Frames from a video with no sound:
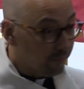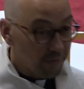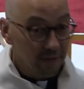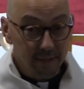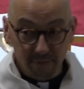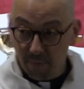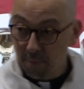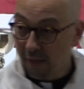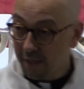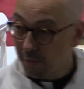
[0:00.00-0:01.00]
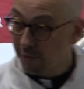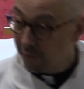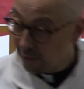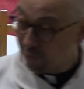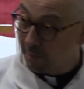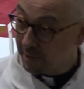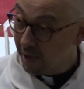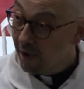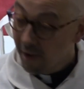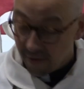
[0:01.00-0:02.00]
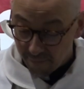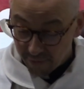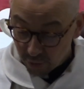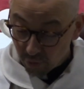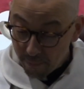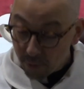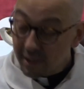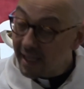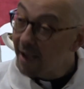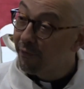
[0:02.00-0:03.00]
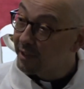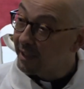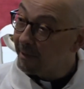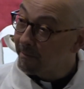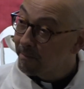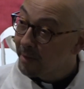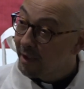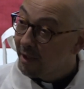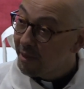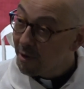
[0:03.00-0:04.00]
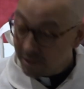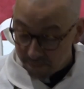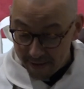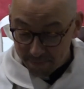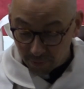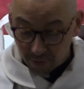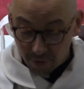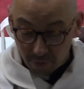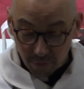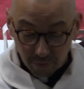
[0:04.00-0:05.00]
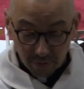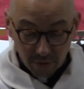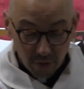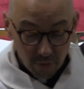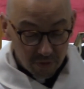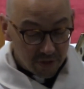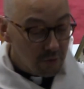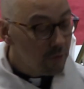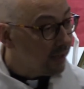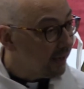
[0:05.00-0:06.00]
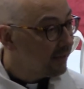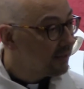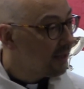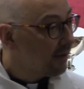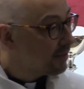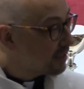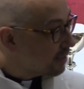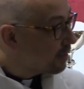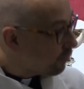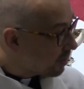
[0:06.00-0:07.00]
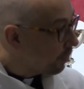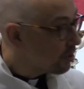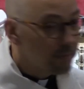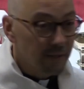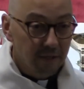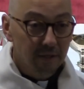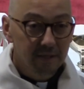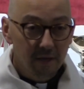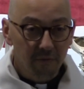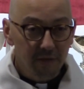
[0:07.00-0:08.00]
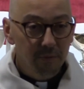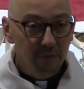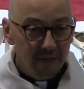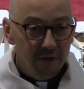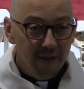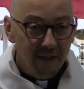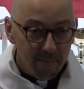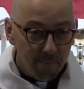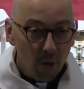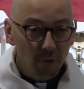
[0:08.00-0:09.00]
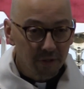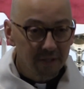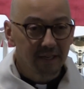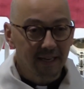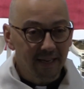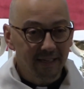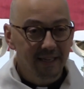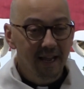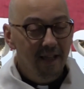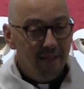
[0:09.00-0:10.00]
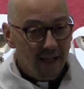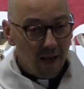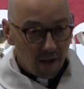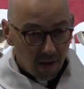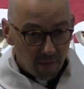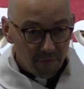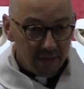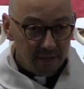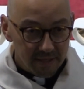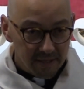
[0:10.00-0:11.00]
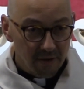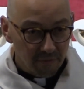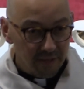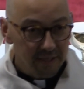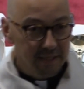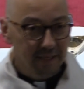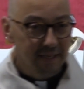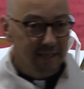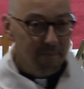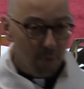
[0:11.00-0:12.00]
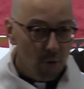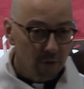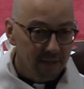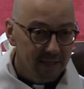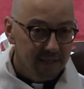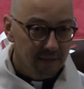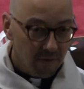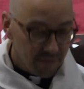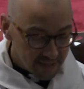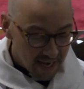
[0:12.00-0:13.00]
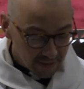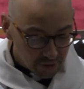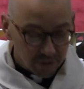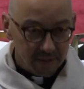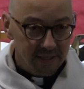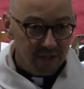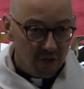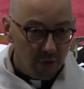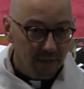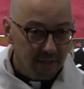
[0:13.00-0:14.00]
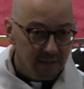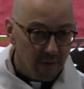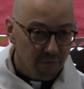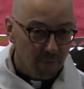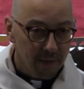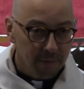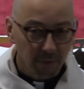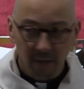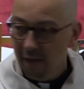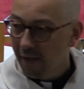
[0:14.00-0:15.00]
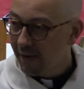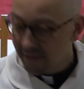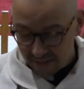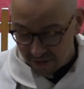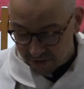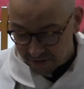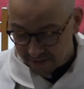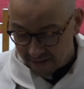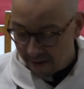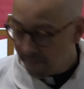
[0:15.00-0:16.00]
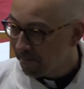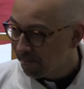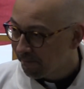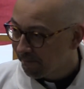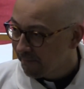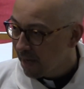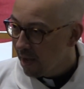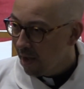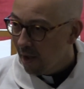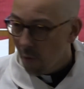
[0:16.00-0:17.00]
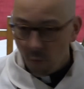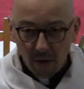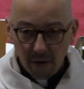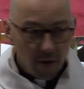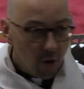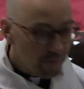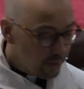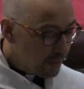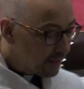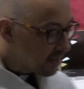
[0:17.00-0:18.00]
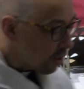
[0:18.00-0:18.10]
and feeds her and plays with her and grooms her. Victoria puts the effort in. Those people who do that, that sense of responsibility and service, you get a bond in it. That loving service is important. It's love is actions, is doing stuff for people, and it teaches us that. We learn a lot of other things